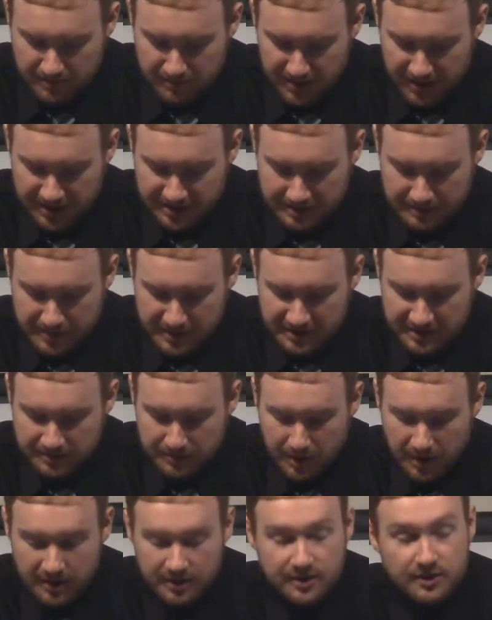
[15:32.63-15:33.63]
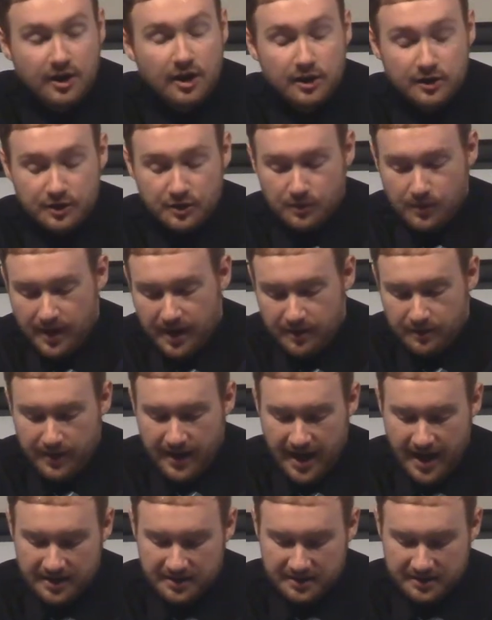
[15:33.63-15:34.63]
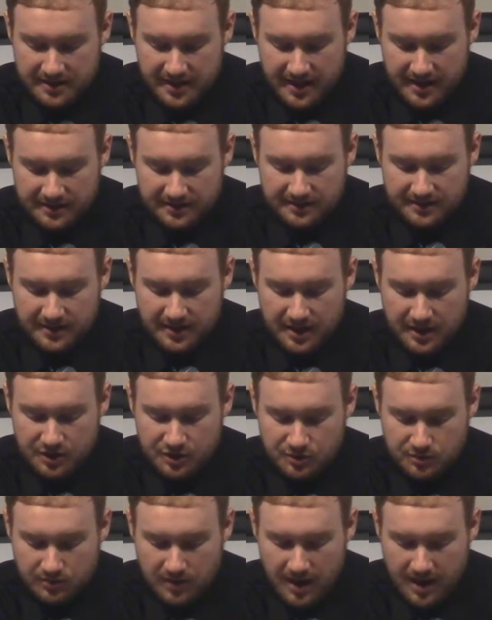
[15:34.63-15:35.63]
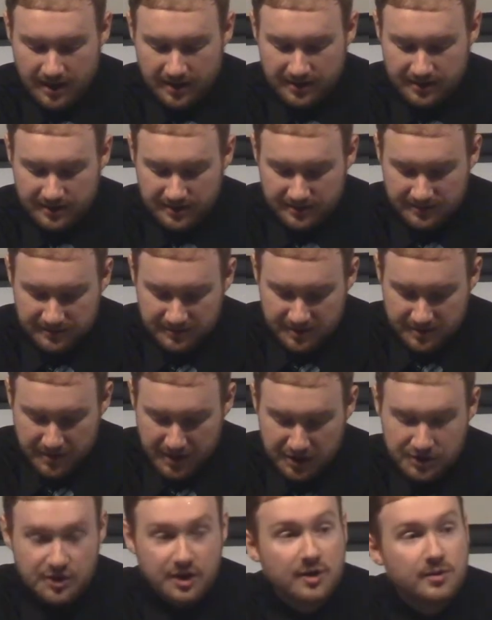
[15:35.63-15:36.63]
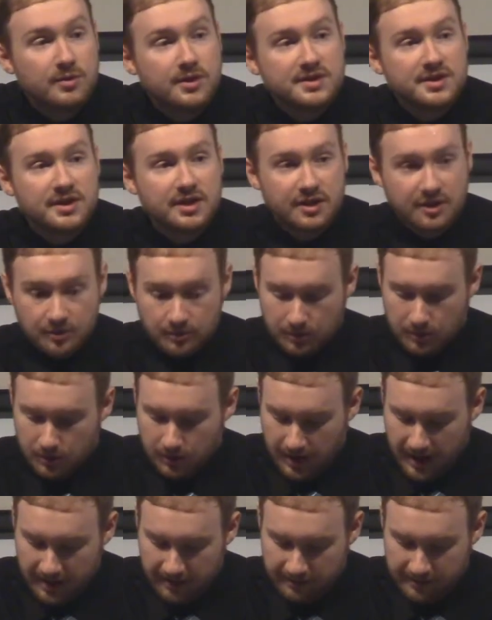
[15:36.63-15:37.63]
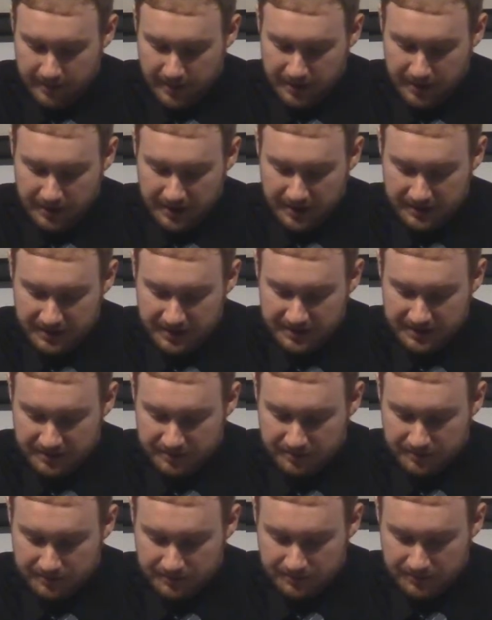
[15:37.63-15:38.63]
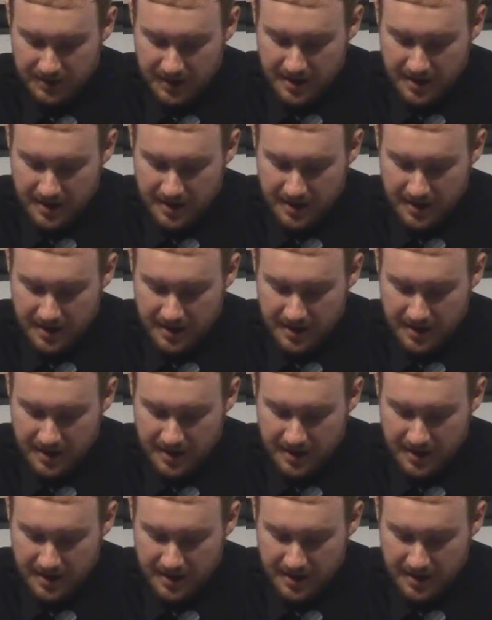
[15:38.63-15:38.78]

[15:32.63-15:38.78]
But to be smart along the way, we had to test each rock to make sure it wasn't going to roll out from underneath us and